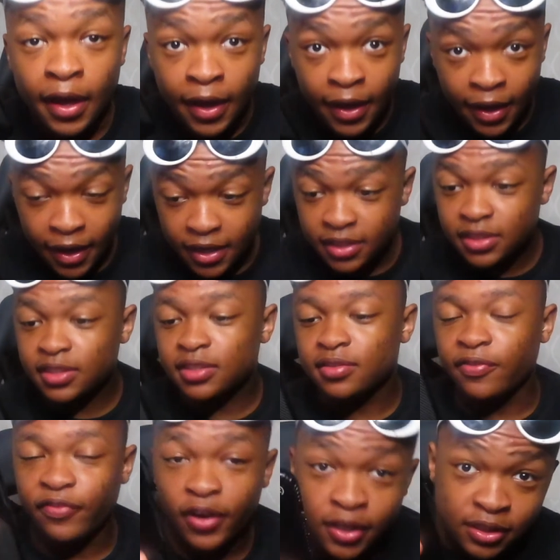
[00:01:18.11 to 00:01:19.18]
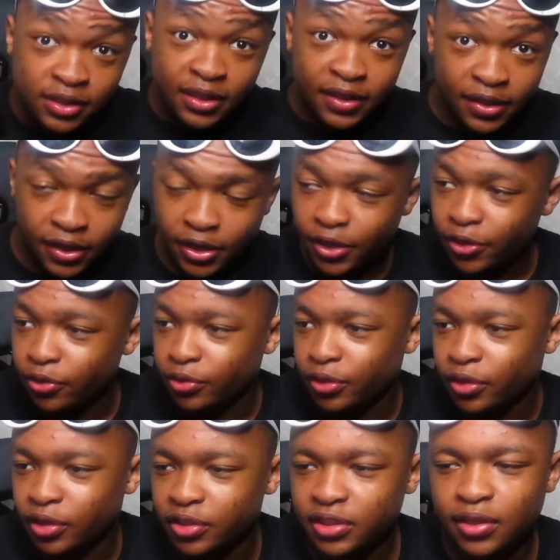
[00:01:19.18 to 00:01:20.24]
Here's the first thing you need to do, you
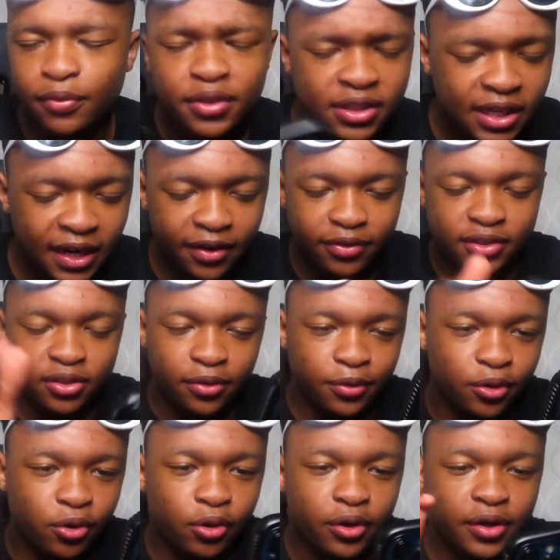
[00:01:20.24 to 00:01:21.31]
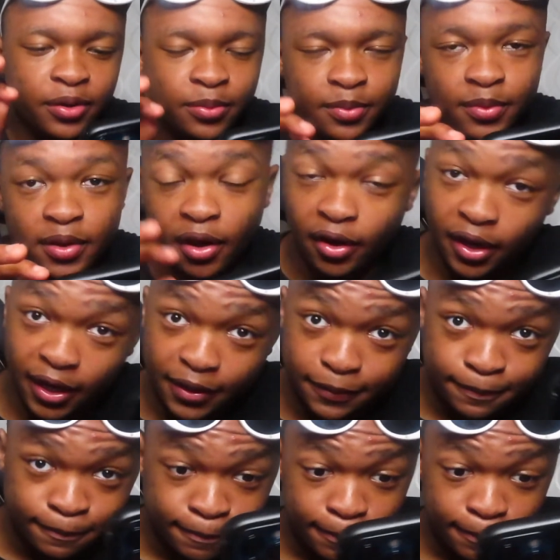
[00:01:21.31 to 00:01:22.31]
know what I'm saying? We just got a screen recording, okay?